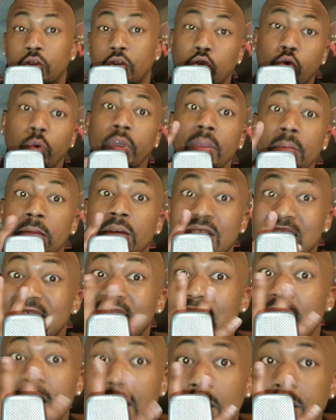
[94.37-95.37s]
3
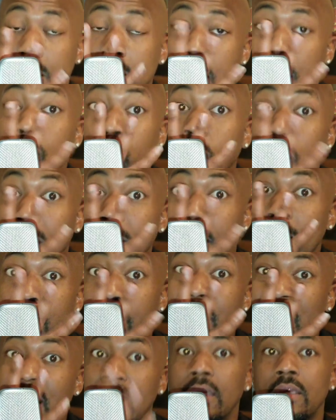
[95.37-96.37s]
mistakes that women
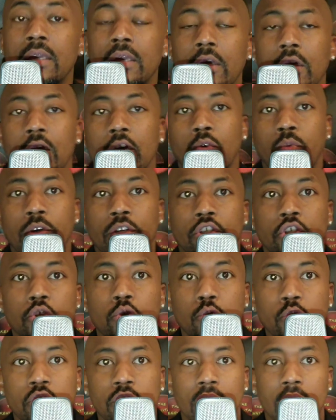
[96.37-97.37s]
make when
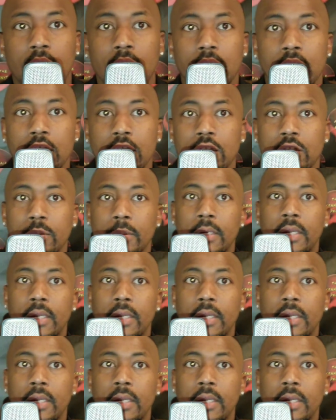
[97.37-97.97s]
choosing a husband.